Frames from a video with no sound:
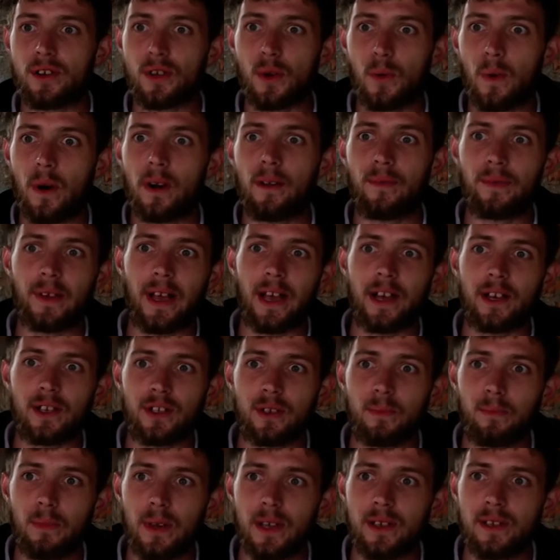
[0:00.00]
as a
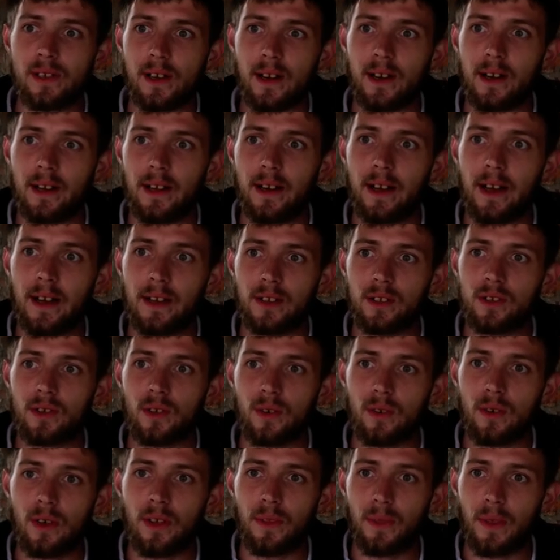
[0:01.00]
qualification basically. Like
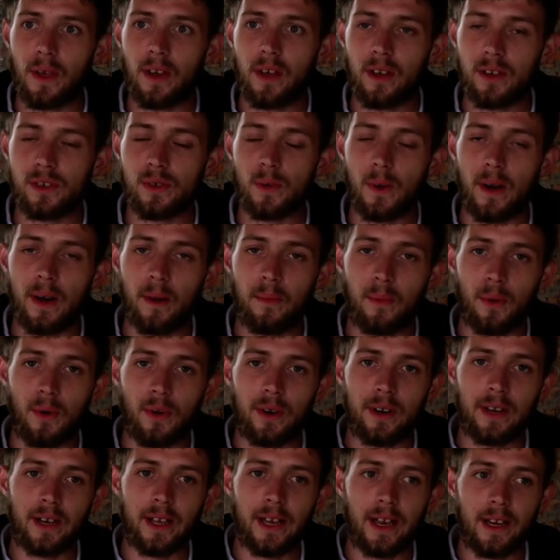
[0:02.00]
so, I think it's quite
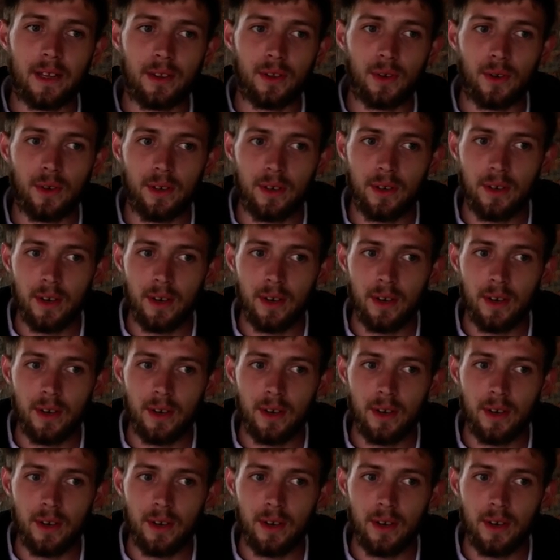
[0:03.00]
important to get it done.